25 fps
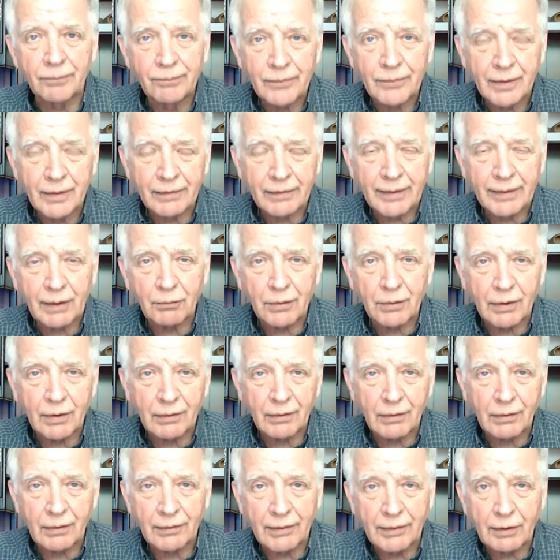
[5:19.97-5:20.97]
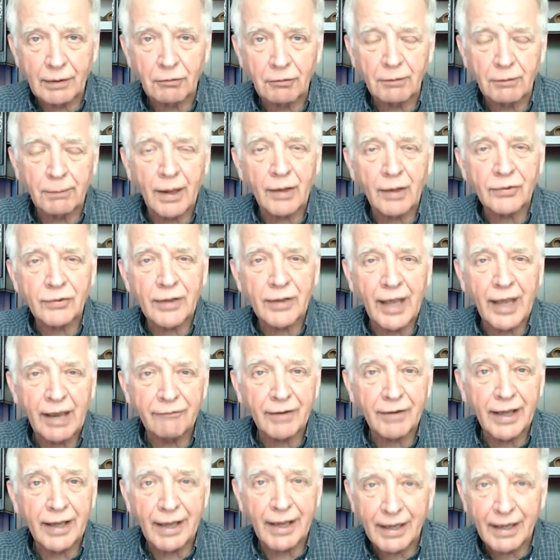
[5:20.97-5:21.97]
they were they were about to have a
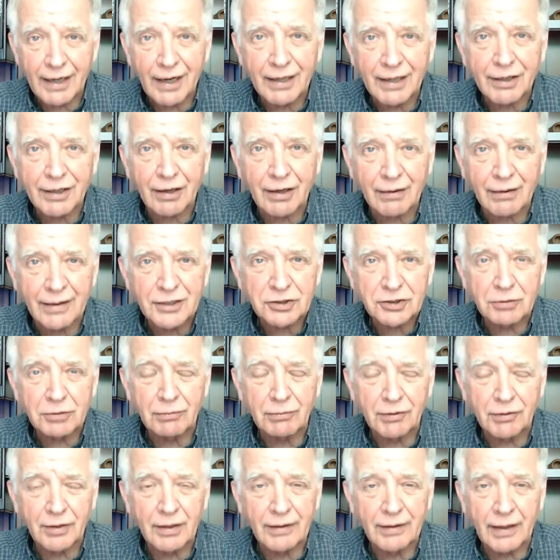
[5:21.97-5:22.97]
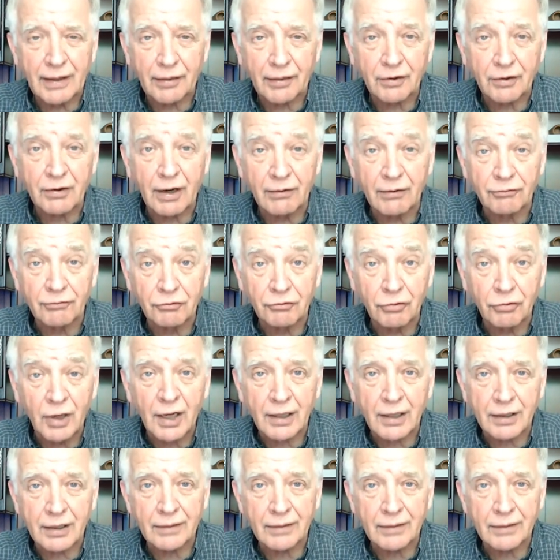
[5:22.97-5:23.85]
head-on collision with another a truck.